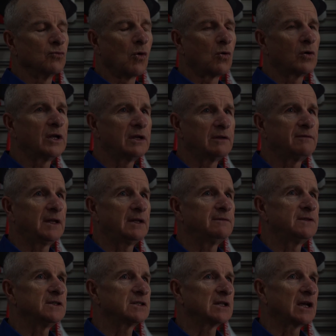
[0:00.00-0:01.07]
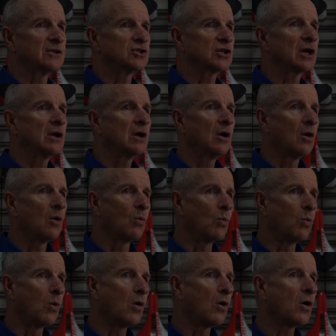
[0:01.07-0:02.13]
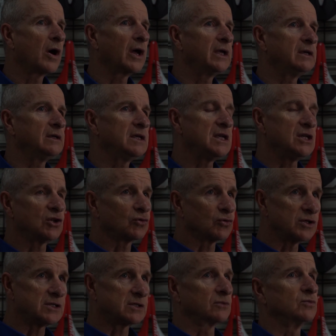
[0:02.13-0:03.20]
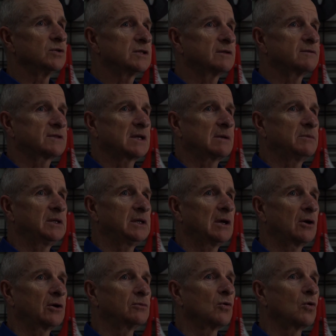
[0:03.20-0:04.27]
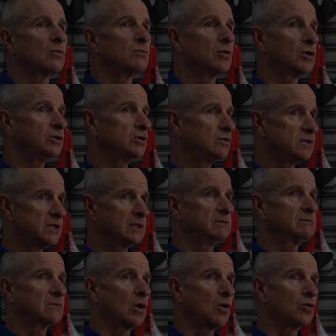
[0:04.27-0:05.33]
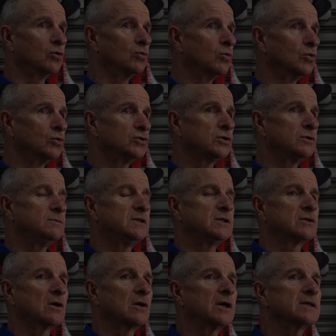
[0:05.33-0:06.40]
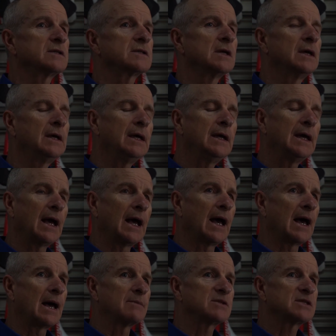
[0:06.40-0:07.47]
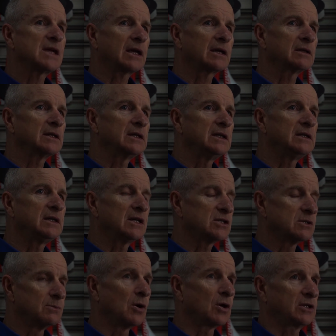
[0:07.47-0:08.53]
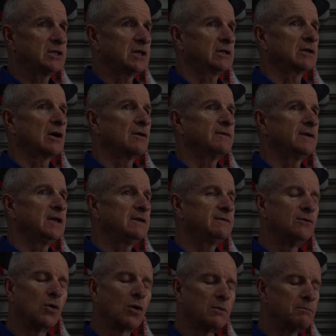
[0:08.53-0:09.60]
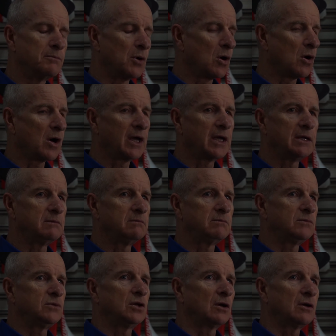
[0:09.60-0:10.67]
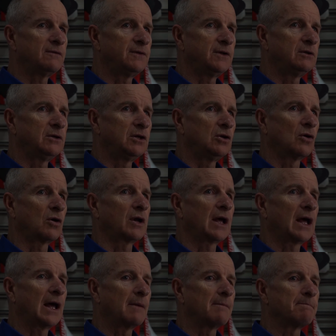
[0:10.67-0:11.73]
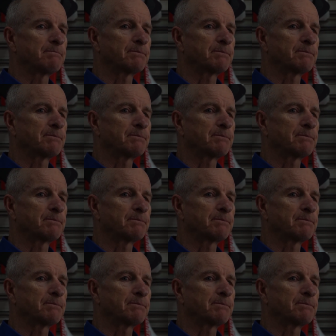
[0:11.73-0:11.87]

wrong in an event of this nature. Why increase the risk of something going wrong by using older worn tubes and tyres? Secondly, get your bike checked over. If not if you're not